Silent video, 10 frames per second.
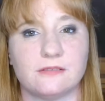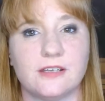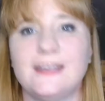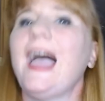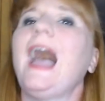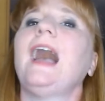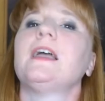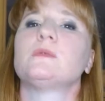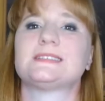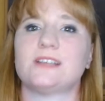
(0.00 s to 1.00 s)
Yeah, it
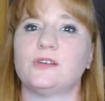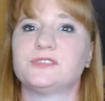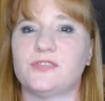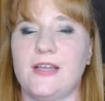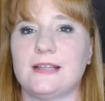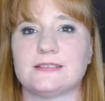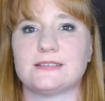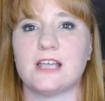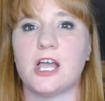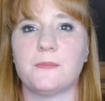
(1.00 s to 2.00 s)
was self-defense,
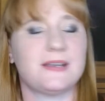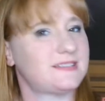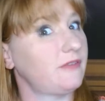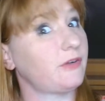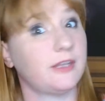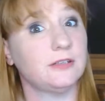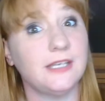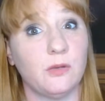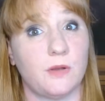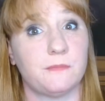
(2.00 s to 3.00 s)
but he's never killed
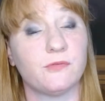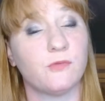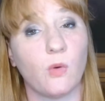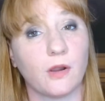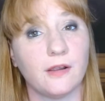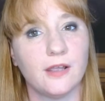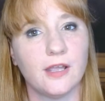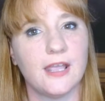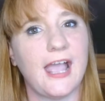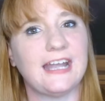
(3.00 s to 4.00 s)
anyone before.
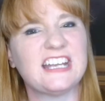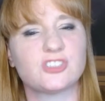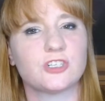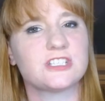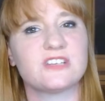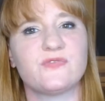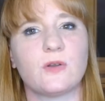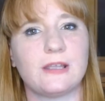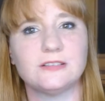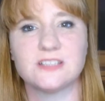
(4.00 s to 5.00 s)
And he starts to feel
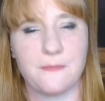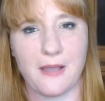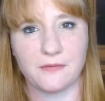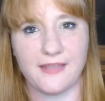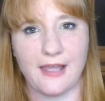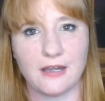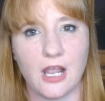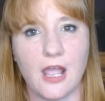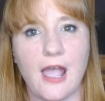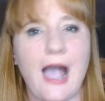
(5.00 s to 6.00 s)
guilt about that.
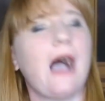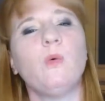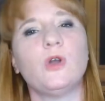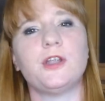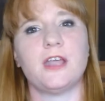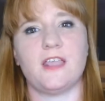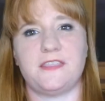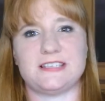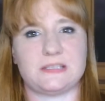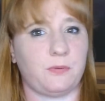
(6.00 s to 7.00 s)
How would
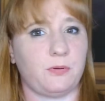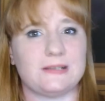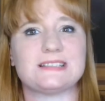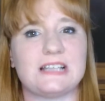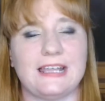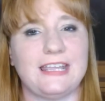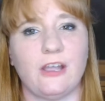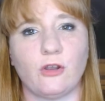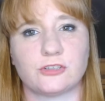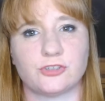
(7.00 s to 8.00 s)
this prince-like
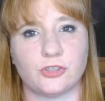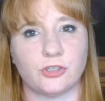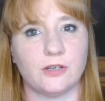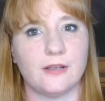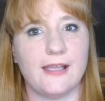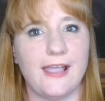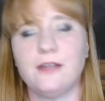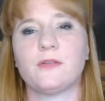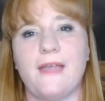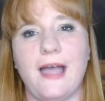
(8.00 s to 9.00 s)
character handle
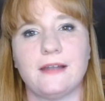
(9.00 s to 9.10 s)
that?